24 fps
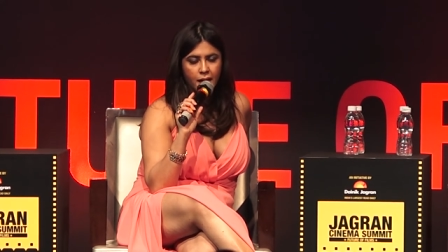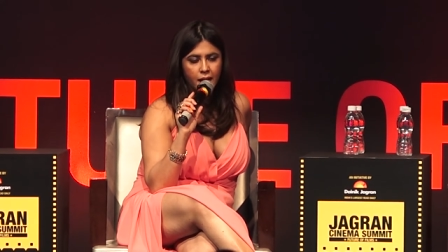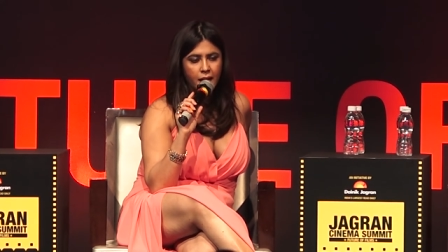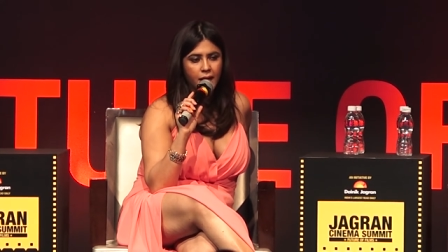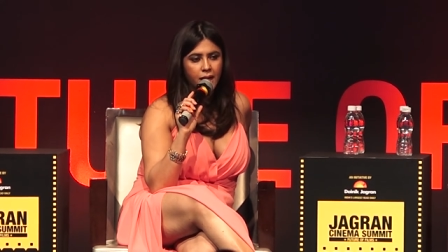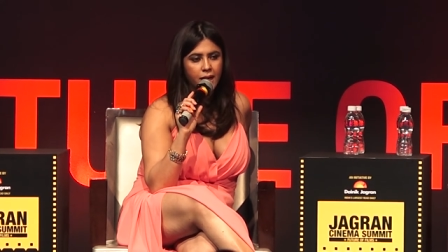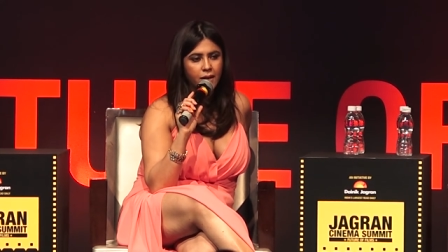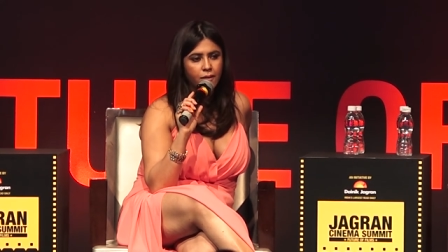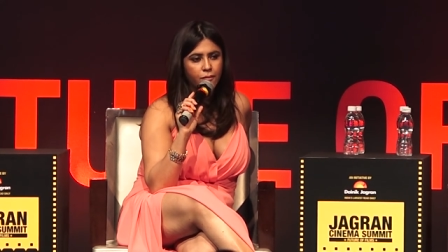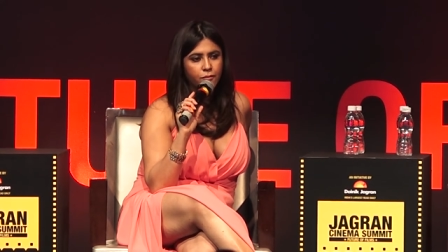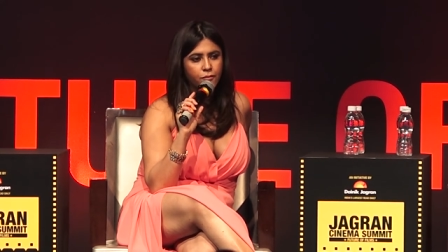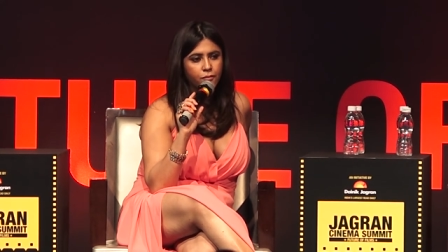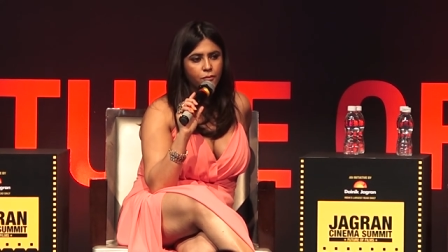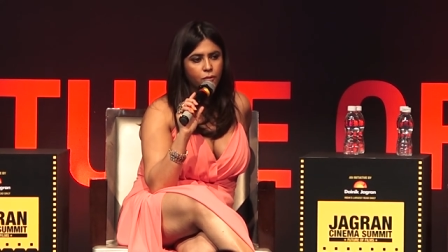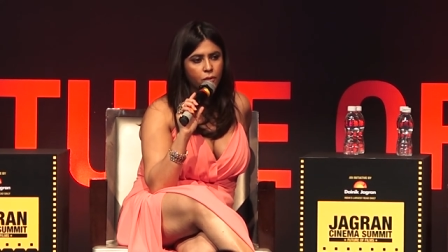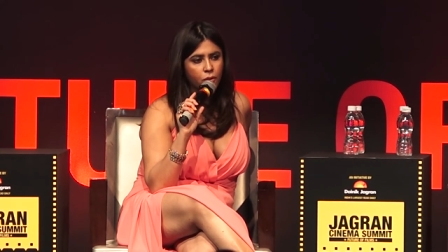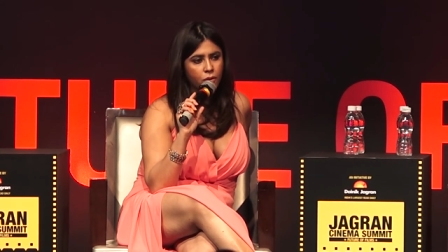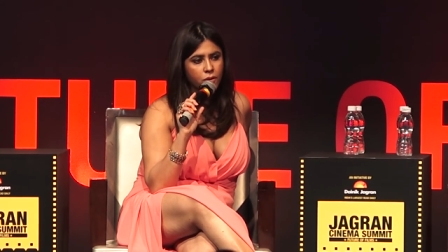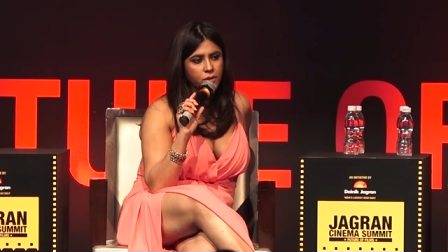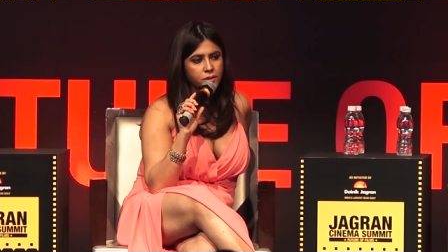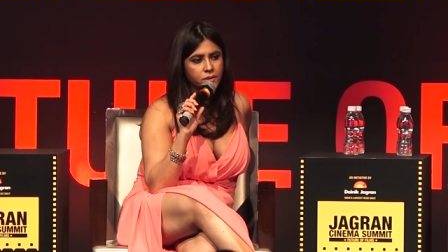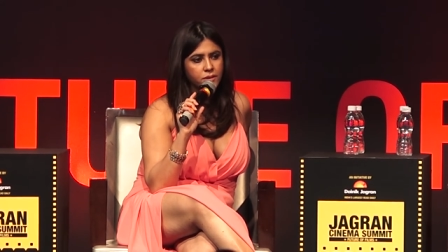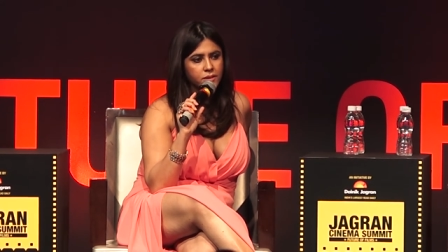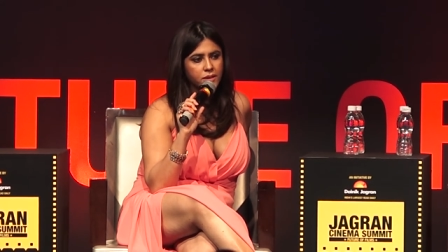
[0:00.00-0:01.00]
and of
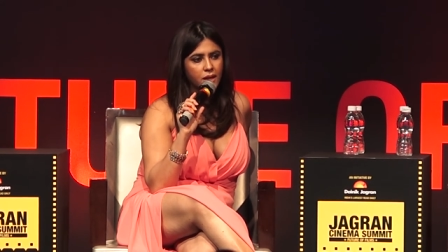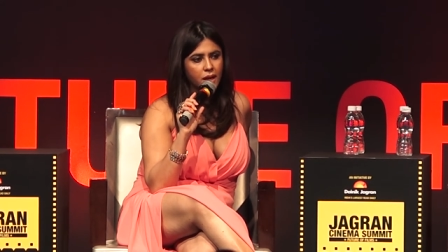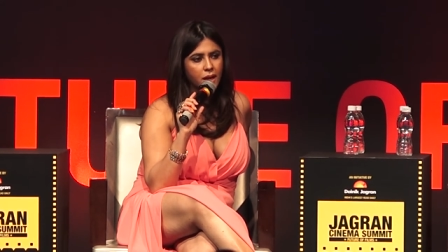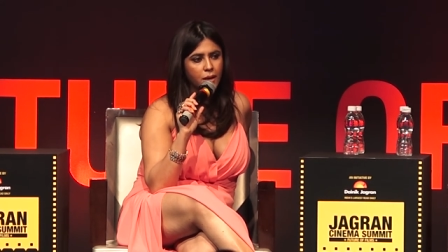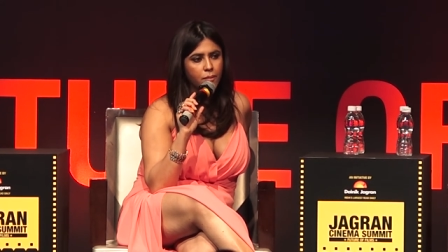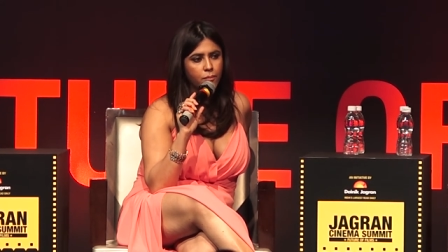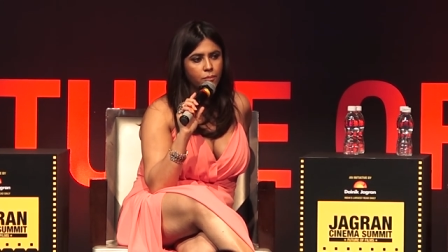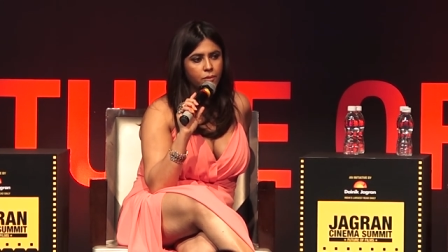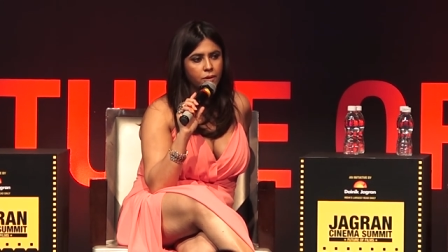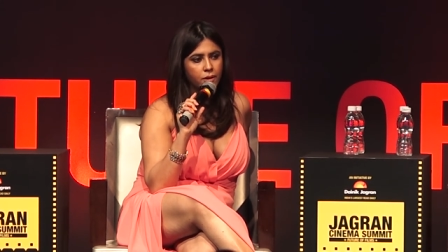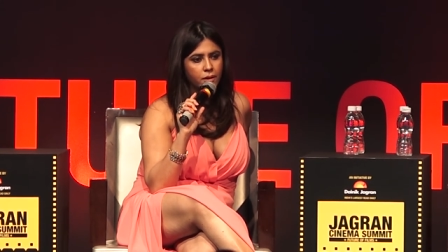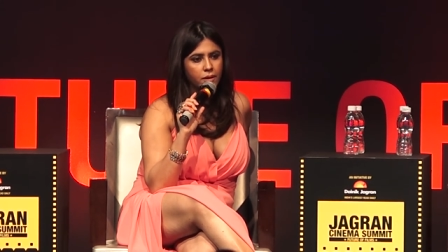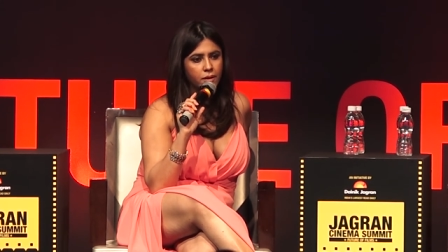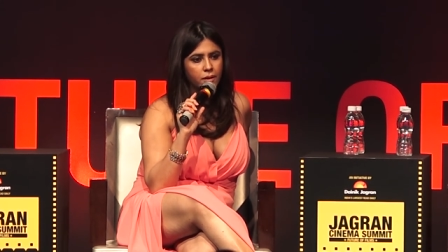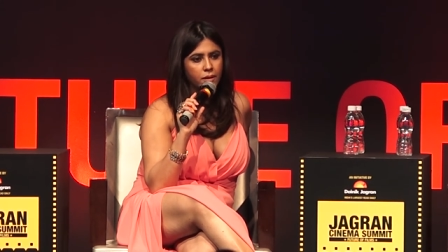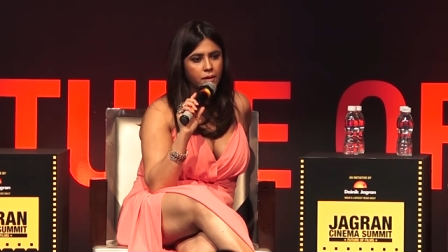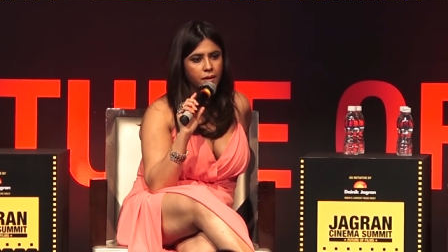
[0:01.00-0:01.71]
course, I would